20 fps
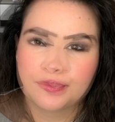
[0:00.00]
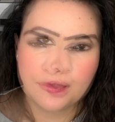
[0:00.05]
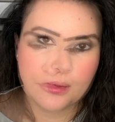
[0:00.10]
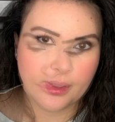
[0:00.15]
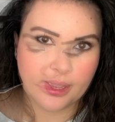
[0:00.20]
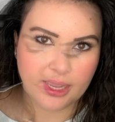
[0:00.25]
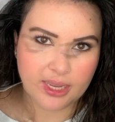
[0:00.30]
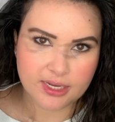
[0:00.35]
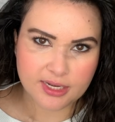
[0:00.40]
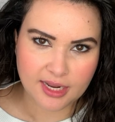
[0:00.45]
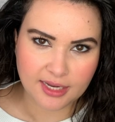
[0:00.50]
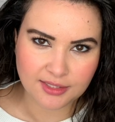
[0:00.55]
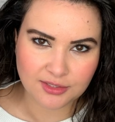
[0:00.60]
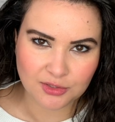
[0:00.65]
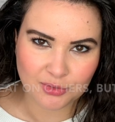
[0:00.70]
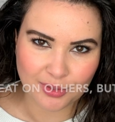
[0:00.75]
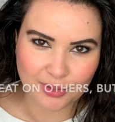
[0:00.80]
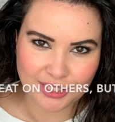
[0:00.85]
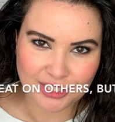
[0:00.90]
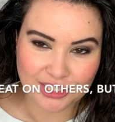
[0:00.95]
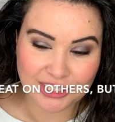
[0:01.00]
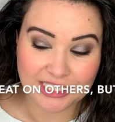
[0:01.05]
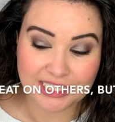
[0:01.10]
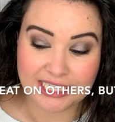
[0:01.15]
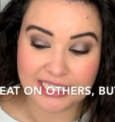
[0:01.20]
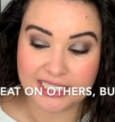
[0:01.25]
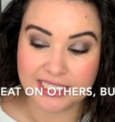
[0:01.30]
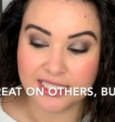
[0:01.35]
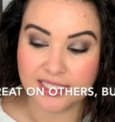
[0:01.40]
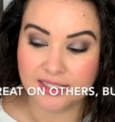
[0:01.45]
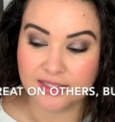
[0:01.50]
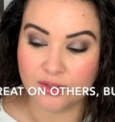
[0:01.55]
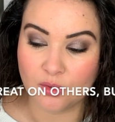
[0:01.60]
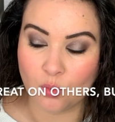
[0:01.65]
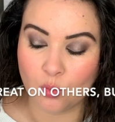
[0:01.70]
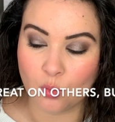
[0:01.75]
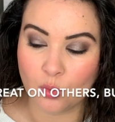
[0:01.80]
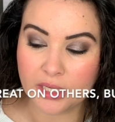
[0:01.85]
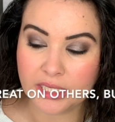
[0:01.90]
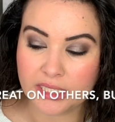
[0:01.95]
Okay, next question is,
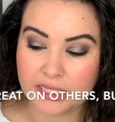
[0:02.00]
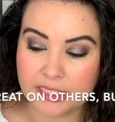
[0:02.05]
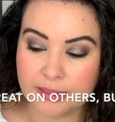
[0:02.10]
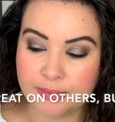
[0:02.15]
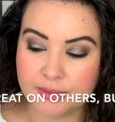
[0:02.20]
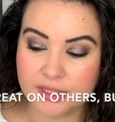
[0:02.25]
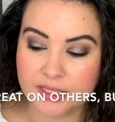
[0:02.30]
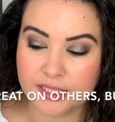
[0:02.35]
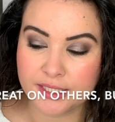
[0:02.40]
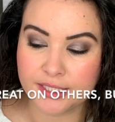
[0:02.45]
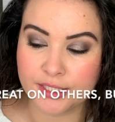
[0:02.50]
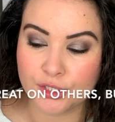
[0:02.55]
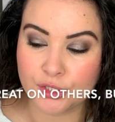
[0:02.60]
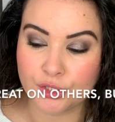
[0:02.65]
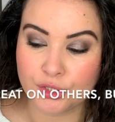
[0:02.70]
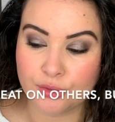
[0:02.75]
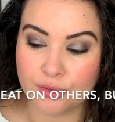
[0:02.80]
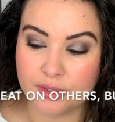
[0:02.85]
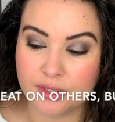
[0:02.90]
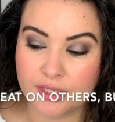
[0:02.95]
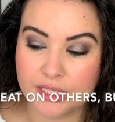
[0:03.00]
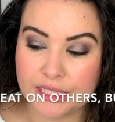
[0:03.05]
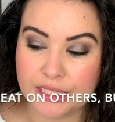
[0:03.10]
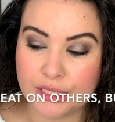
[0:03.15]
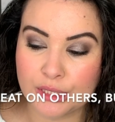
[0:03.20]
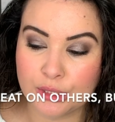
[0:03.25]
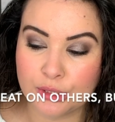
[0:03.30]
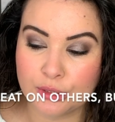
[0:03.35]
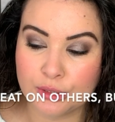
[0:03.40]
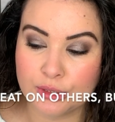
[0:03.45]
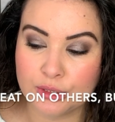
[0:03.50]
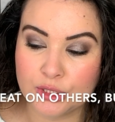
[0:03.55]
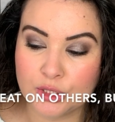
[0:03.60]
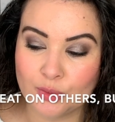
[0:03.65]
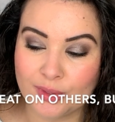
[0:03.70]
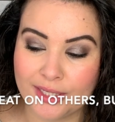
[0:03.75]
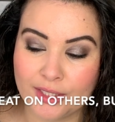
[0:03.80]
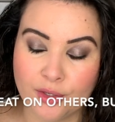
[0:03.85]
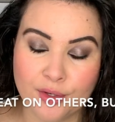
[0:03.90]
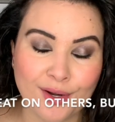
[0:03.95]
what lipstick do you think looks
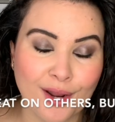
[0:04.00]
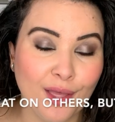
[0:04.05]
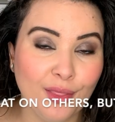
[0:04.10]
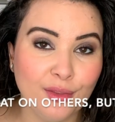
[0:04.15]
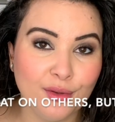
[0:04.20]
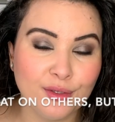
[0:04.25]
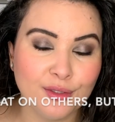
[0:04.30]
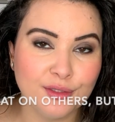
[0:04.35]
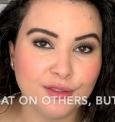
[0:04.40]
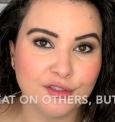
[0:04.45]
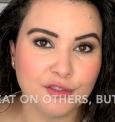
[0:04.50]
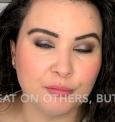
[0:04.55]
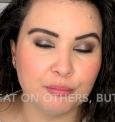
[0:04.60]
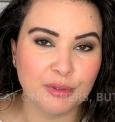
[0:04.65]
great on others